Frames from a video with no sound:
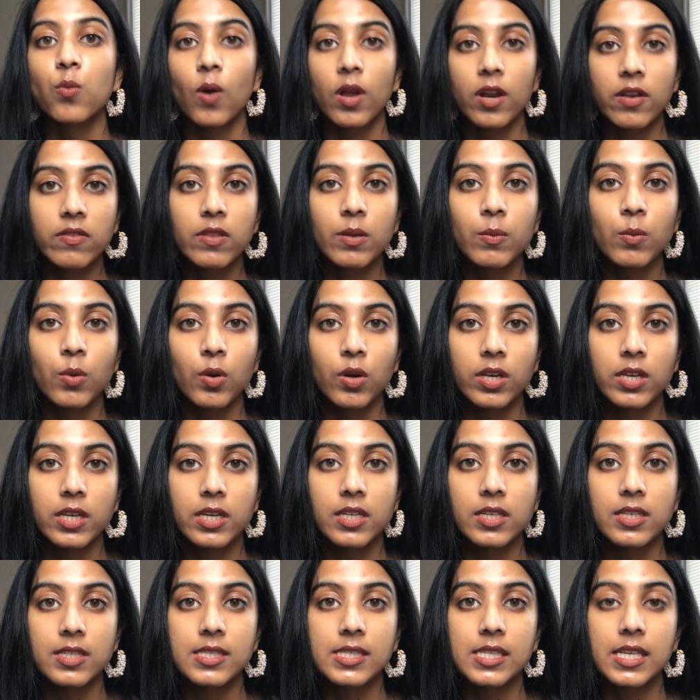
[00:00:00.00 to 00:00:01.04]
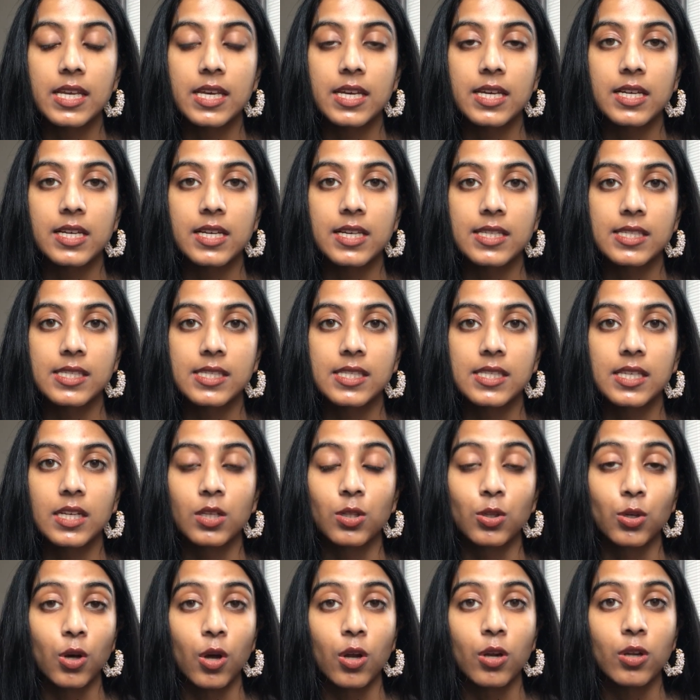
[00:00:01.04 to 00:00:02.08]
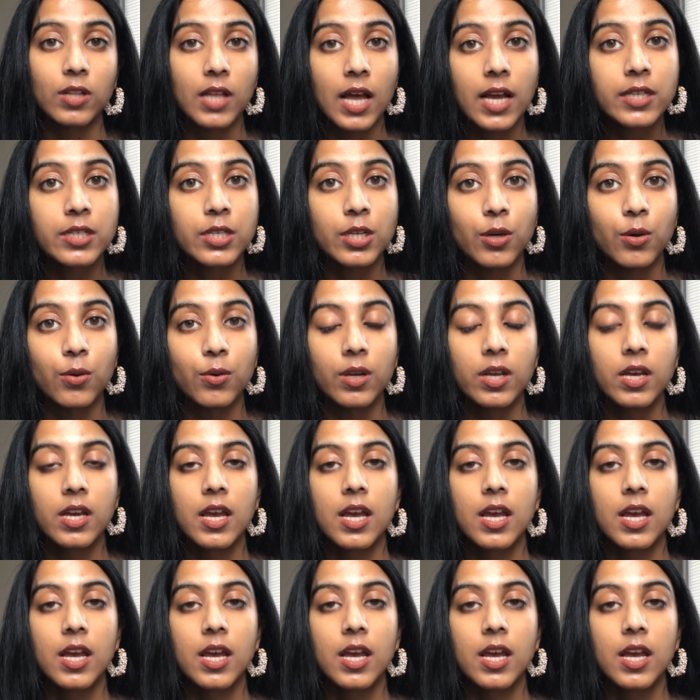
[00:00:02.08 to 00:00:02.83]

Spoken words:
one of the moieties is gluconolactone.